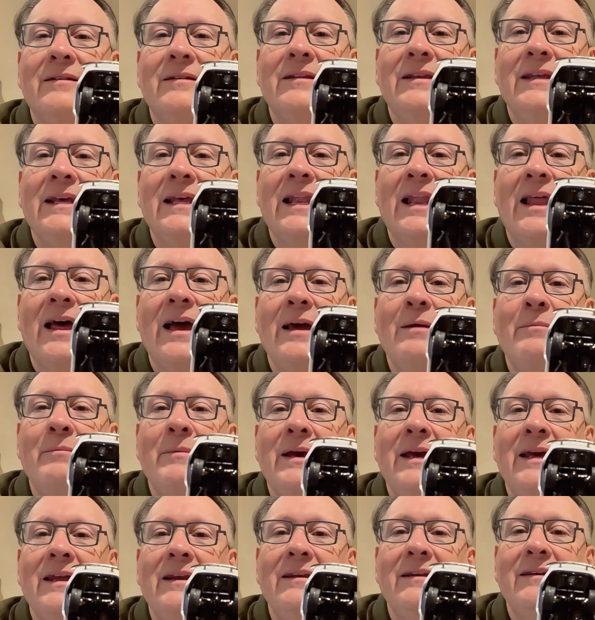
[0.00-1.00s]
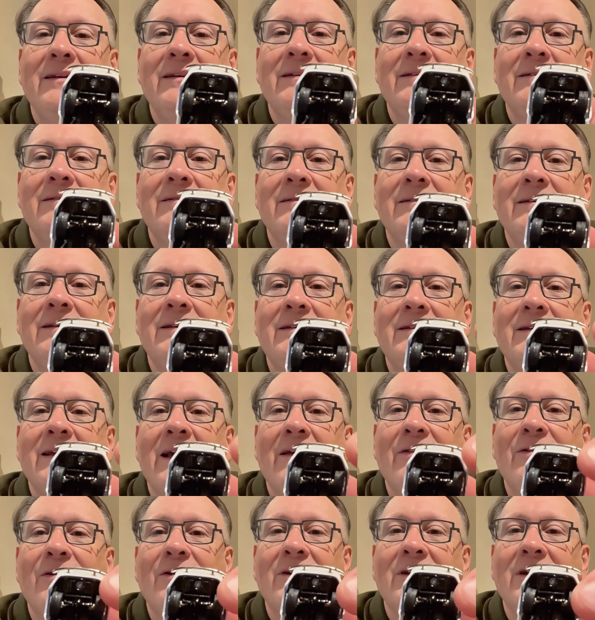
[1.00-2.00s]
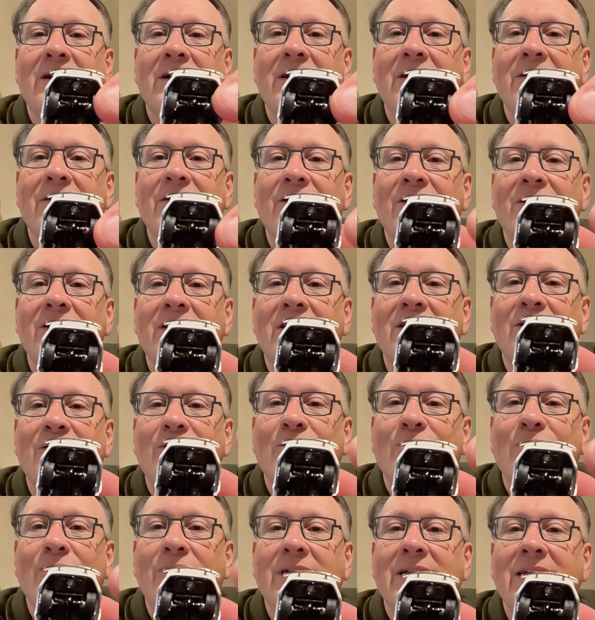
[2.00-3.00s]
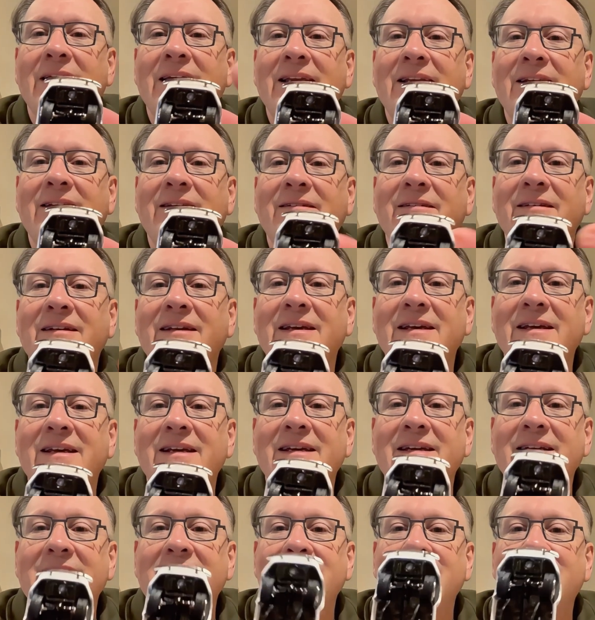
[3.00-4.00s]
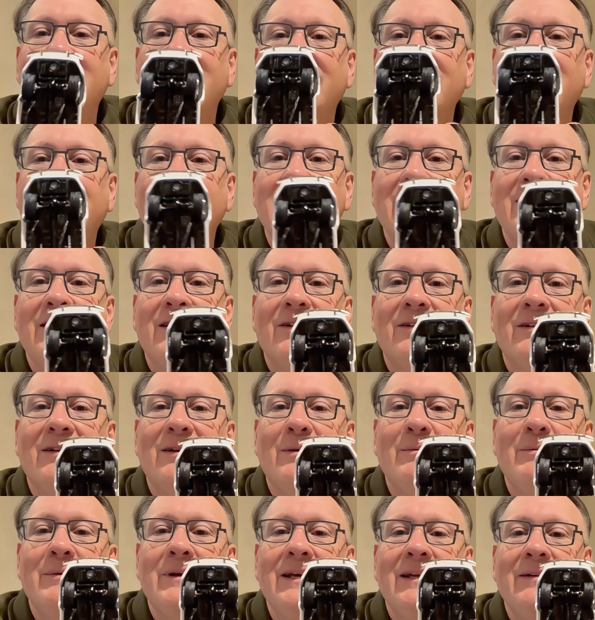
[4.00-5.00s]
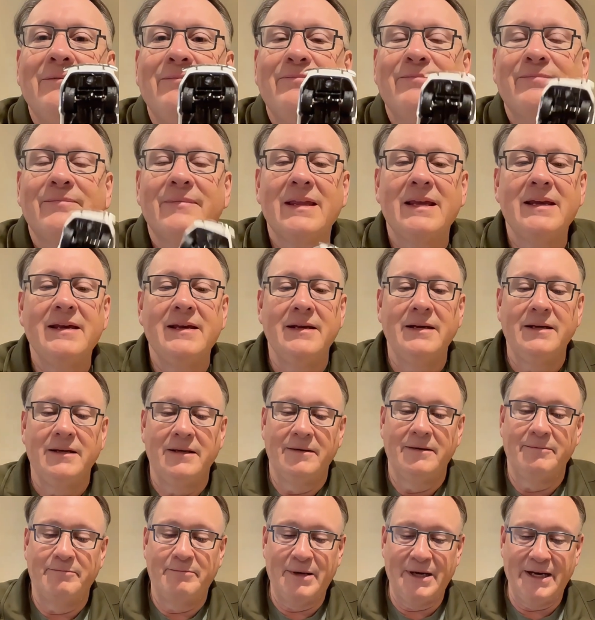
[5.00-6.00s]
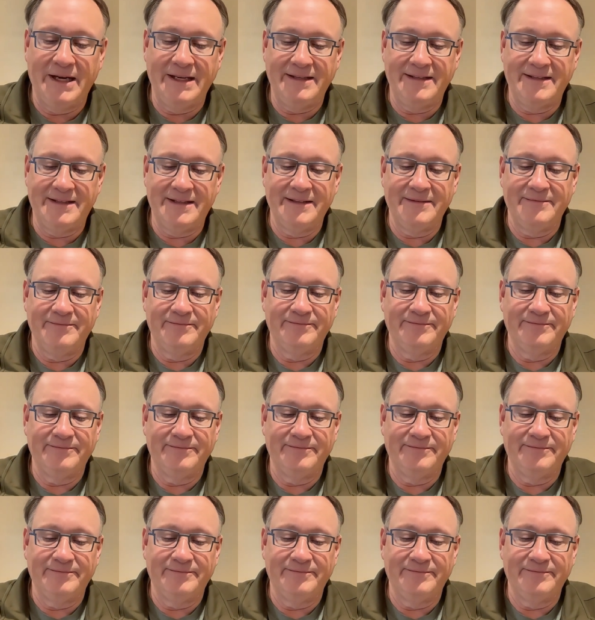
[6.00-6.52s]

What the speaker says: alignment. See how they're a little crooked, tilted there a little bit, but